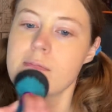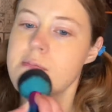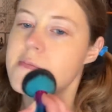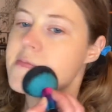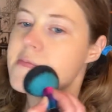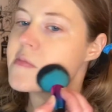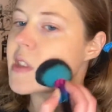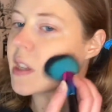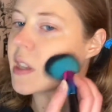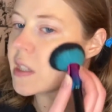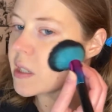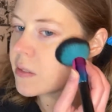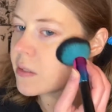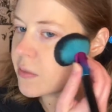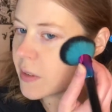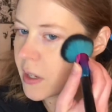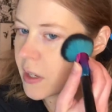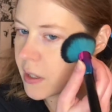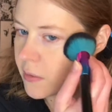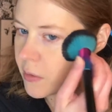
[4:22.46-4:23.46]
that if
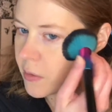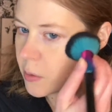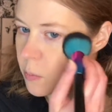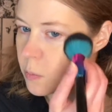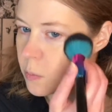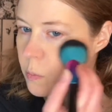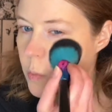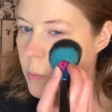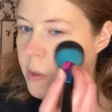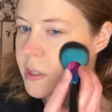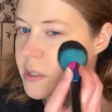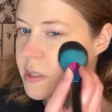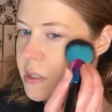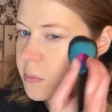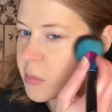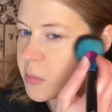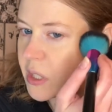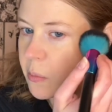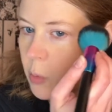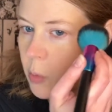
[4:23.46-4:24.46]
I ever want it to
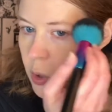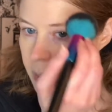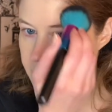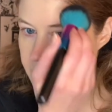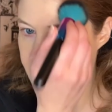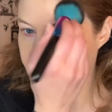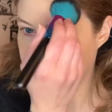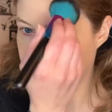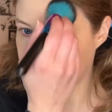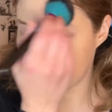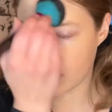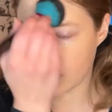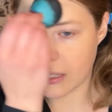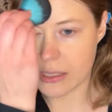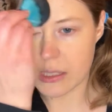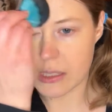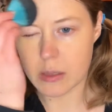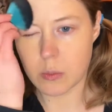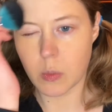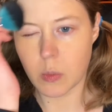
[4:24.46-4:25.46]
be more matte,
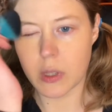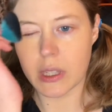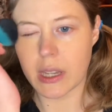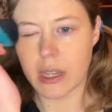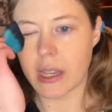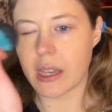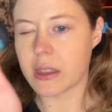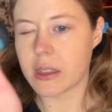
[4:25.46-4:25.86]
that's when I add the